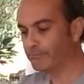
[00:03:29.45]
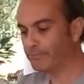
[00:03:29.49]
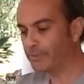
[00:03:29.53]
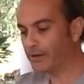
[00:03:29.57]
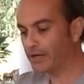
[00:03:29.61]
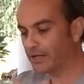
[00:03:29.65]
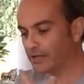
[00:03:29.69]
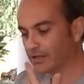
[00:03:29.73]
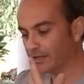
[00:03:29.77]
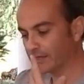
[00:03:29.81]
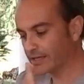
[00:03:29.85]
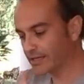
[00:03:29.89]

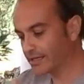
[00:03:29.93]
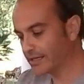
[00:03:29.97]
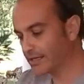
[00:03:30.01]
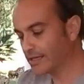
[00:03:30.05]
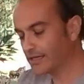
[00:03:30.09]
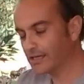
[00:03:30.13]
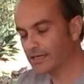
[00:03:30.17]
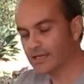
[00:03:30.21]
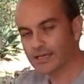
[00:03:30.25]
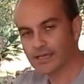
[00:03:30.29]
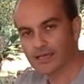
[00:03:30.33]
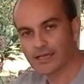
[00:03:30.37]

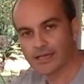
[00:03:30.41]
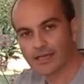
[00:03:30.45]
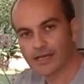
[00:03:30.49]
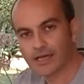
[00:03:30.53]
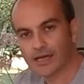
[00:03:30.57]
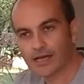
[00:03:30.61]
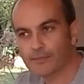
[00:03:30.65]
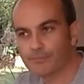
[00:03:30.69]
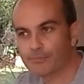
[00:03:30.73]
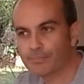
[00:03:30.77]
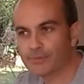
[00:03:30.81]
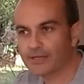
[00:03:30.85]
bulky,
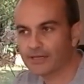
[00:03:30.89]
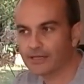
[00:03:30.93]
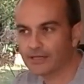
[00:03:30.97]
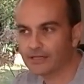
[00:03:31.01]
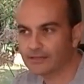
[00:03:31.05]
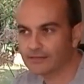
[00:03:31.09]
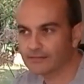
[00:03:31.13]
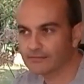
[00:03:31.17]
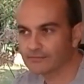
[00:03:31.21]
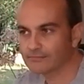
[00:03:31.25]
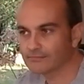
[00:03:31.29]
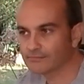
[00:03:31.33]
a
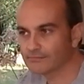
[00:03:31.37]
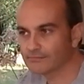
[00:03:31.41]
bit